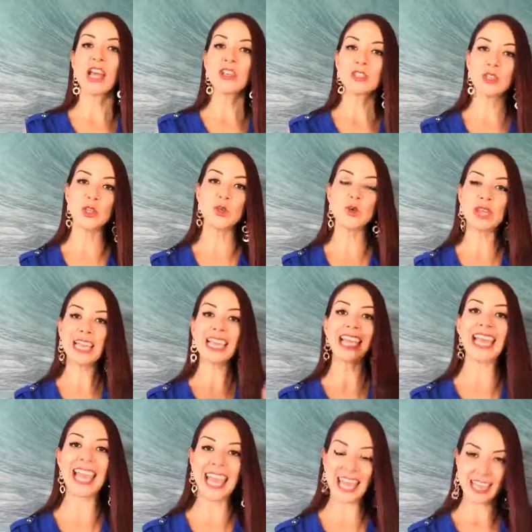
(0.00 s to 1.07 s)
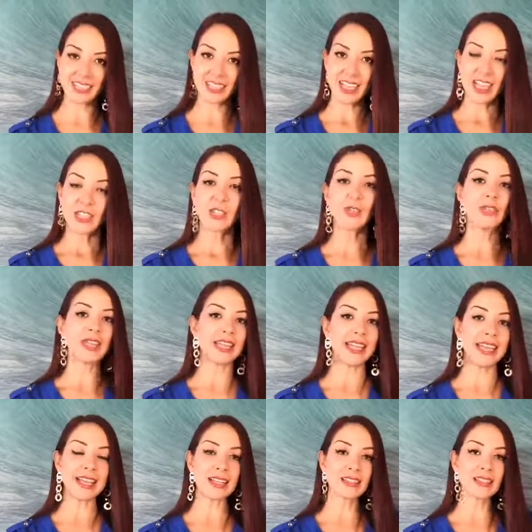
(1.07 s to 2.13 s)
so you can get to the
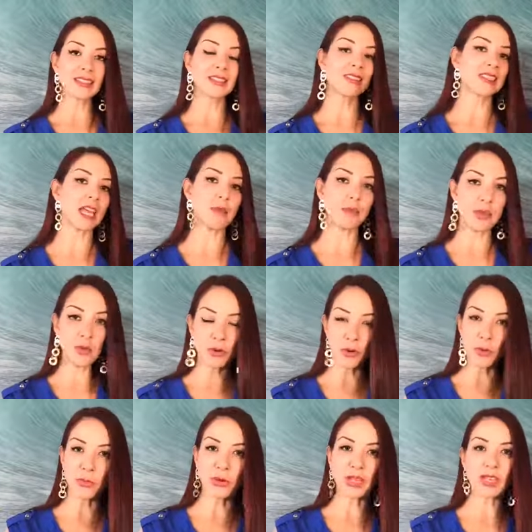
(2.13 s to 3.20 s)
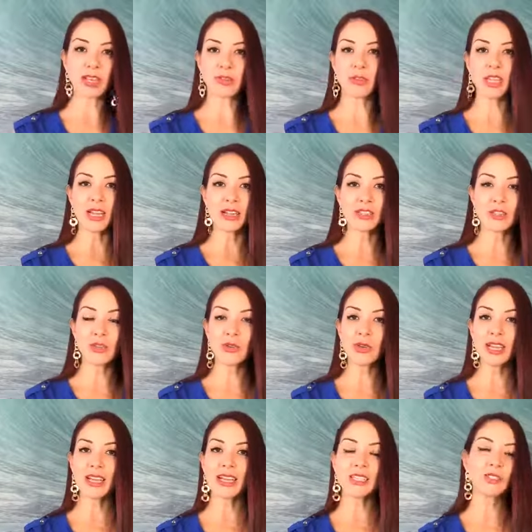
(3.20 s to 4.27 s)
next step in your corporate career, so you
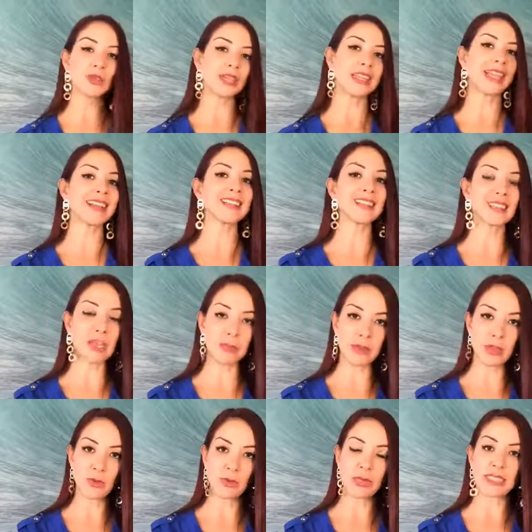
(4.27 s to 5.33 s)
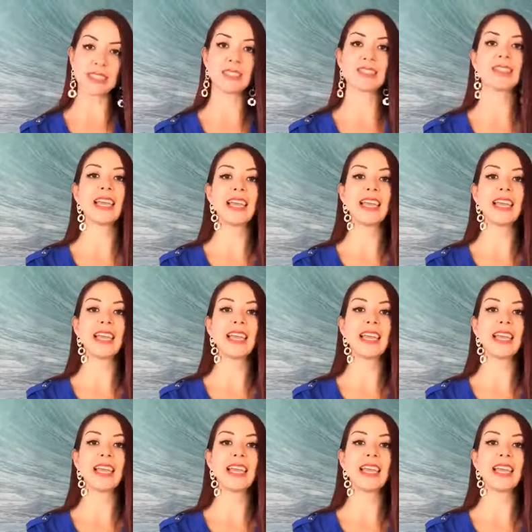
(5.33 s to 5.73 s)
can get to the next step in your business.